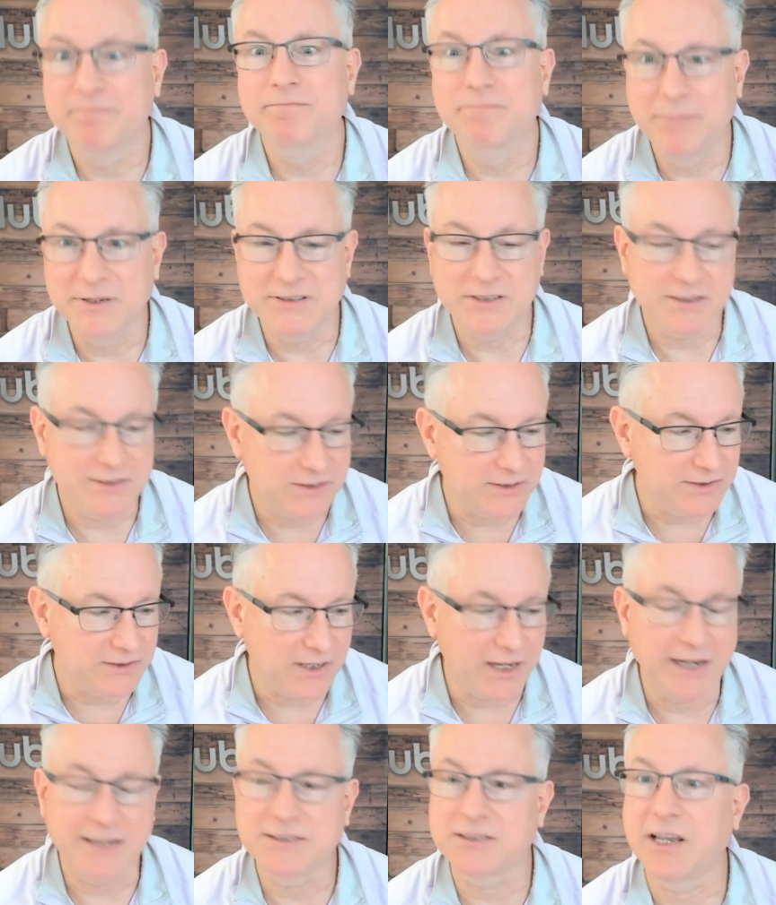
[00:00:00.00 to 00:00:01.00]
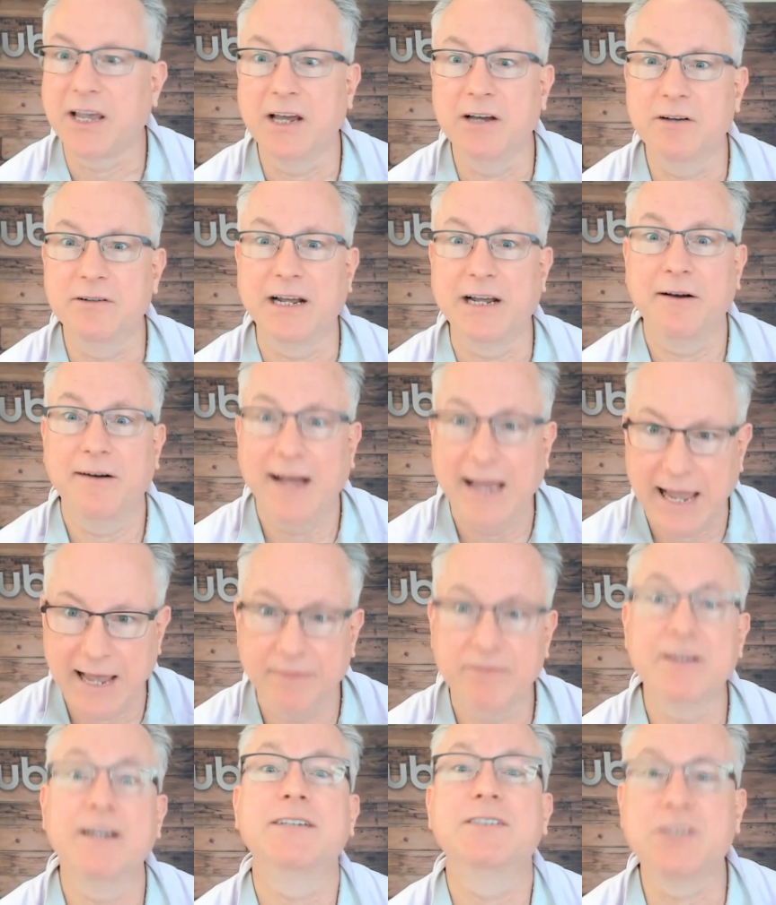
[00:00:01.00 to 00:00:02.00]
businesses at any scale now have
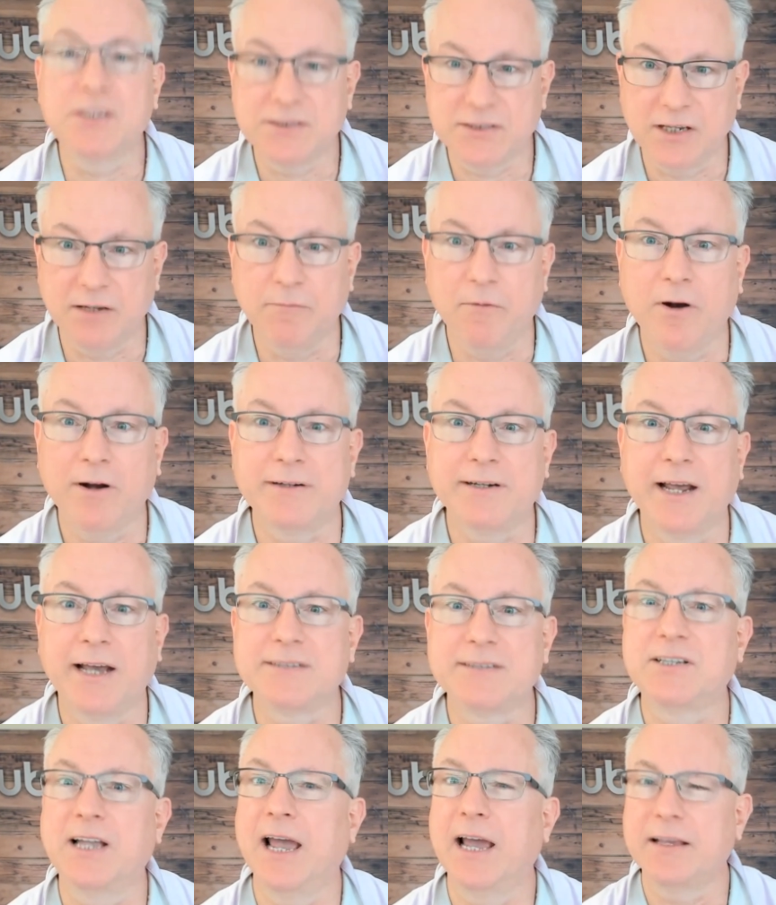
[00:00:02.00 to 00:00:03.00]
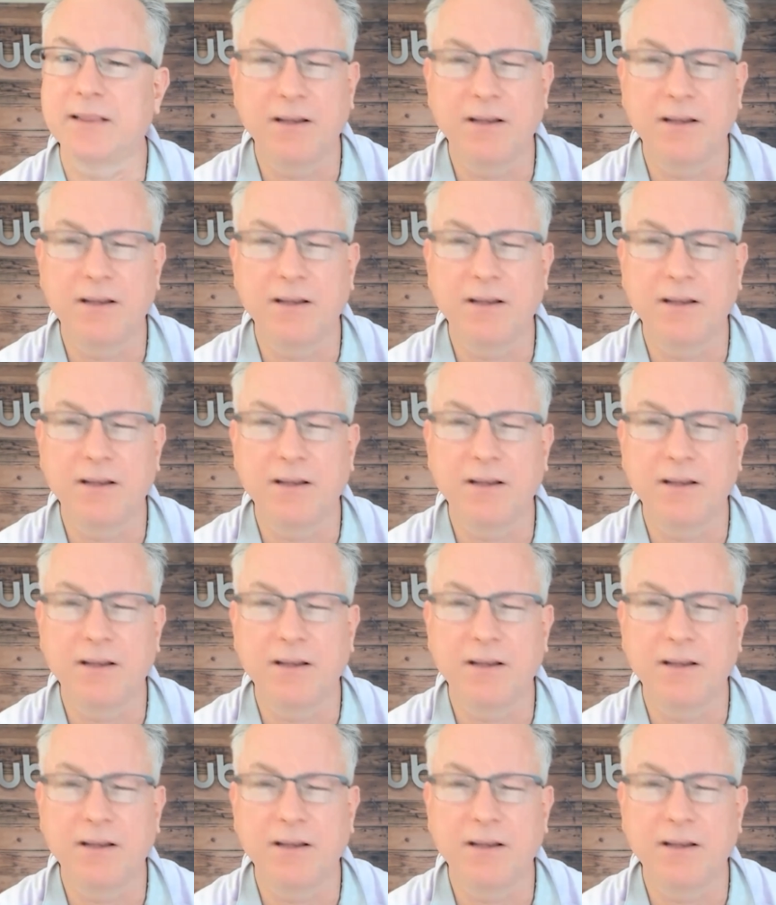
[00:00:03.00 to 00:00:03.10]
an existing Martech stack.